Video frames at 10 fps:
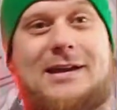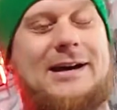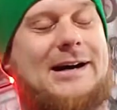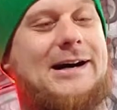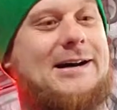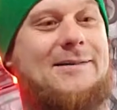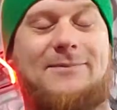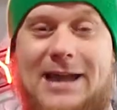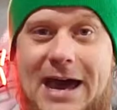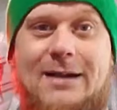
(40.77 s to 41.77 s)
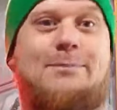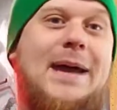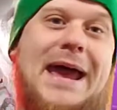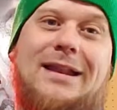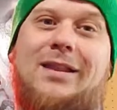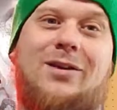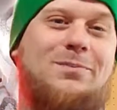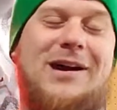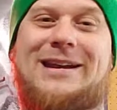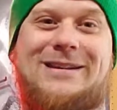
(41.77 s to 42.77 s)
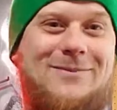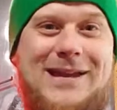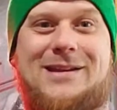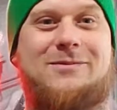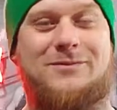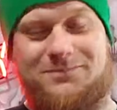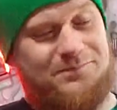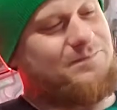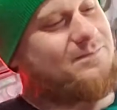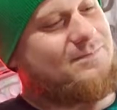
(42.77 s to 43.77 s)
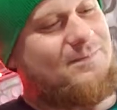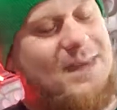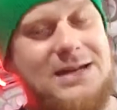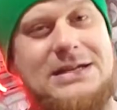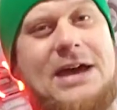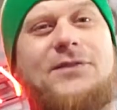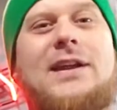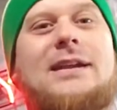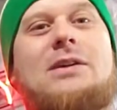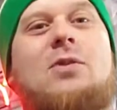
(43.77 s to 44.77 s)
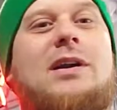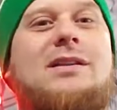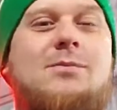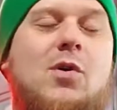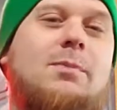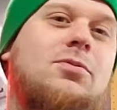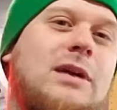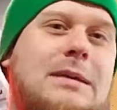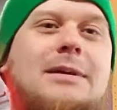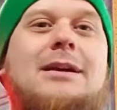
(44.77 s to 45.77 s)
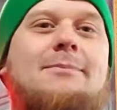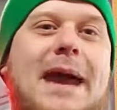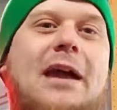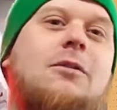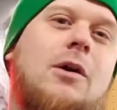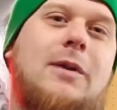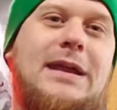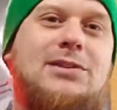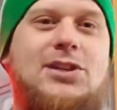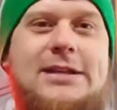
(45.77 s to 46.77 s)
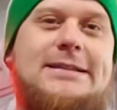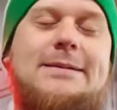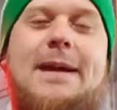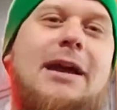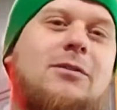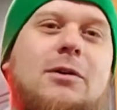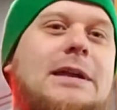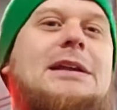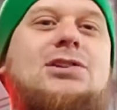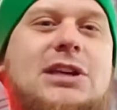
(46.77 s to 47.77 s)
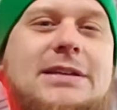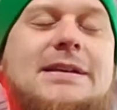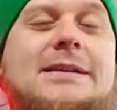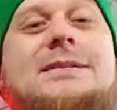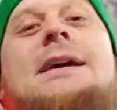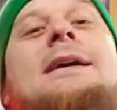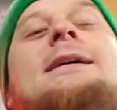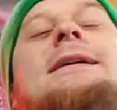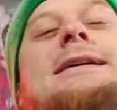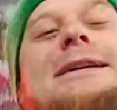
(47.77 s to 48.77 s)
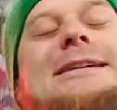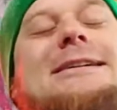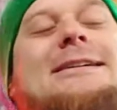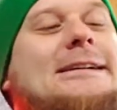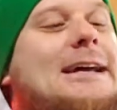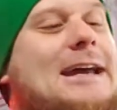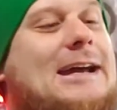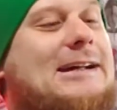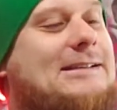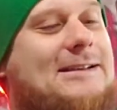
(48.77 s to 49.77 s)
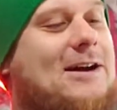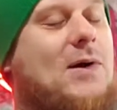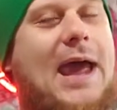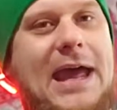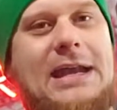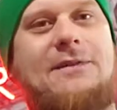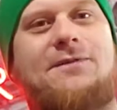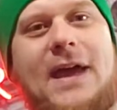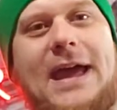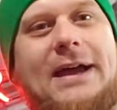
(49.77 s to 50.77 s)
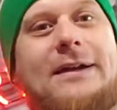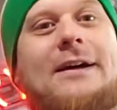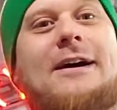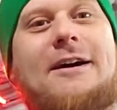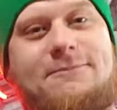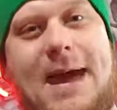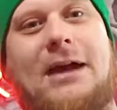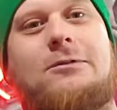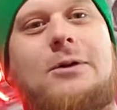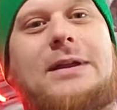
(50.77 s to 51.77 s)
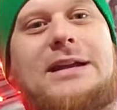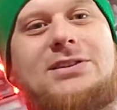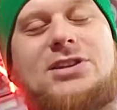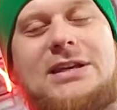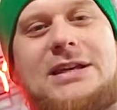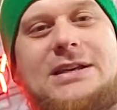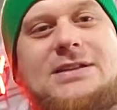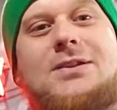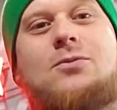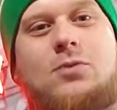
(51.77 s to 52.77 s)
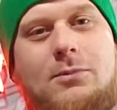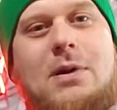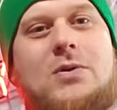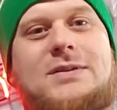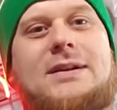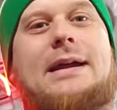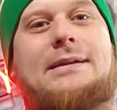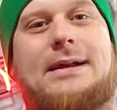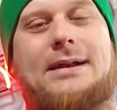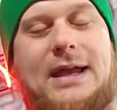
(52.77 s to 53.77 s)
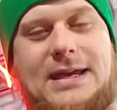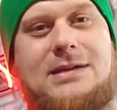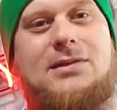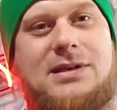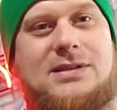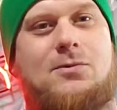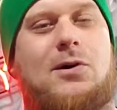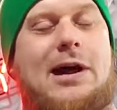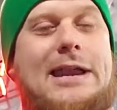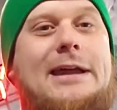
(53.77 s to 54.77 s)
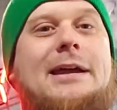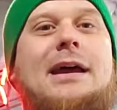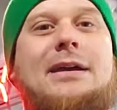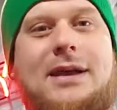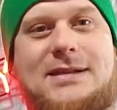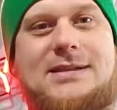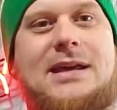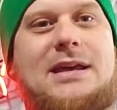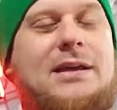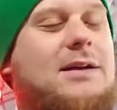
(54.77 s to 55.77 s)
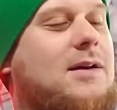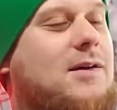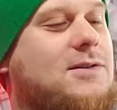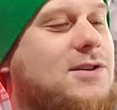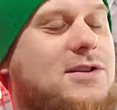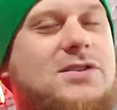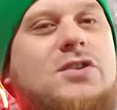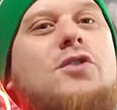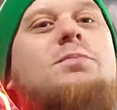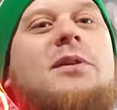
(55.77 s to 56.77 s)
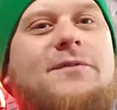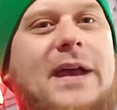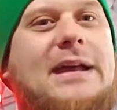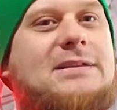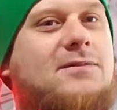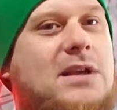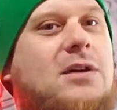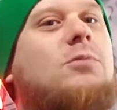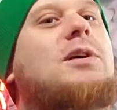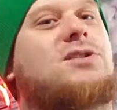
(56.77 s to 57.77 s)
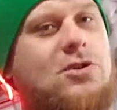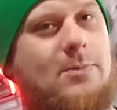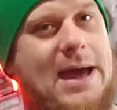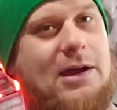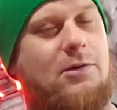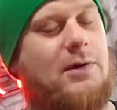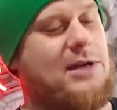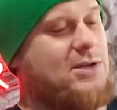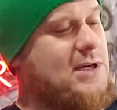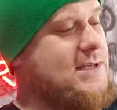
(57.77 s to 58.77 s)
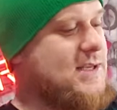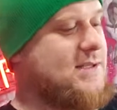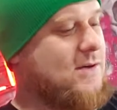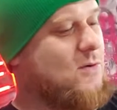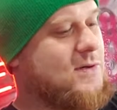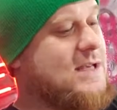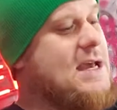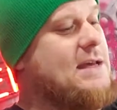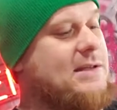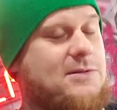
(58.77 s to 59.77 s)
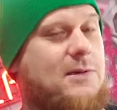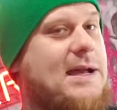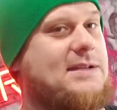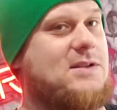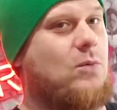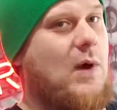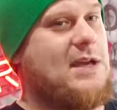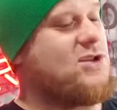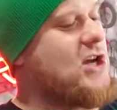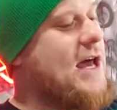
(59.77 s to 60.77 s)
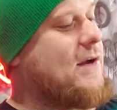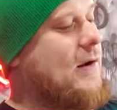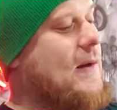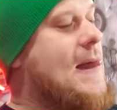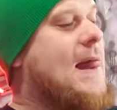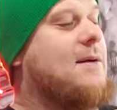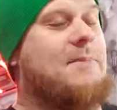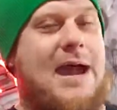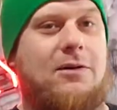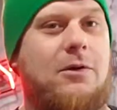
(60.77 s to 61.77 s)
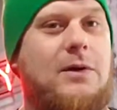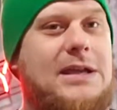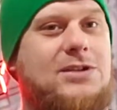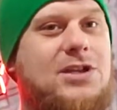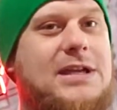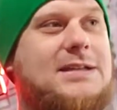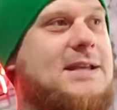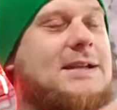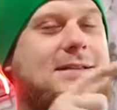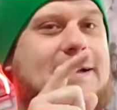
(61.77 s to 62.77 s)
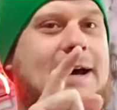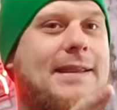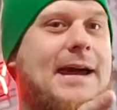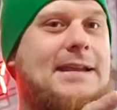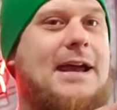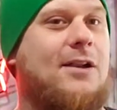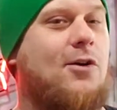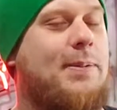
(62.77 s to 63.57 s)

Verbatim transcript: uh, not a bad little product, man definitely one of the more premium macaroni and cheesy macaroni and cheeses. Uh, and, you know, any fan of macaroni and cheese will most likely like this one, unless they are just super fans of the original macaroni and cheese, because, of course, this one has the white cheddar macaroni and cheese, and it's not that yellow